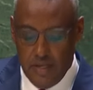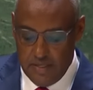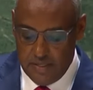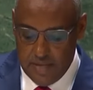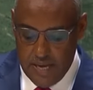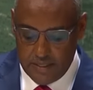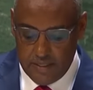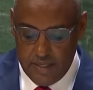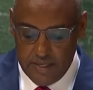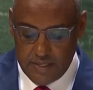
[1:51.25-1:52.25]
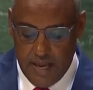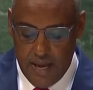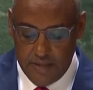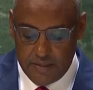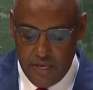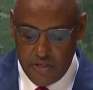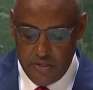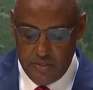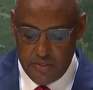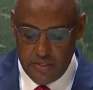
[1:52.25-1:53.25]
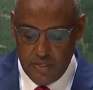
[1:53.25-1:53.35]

that escalate tensions,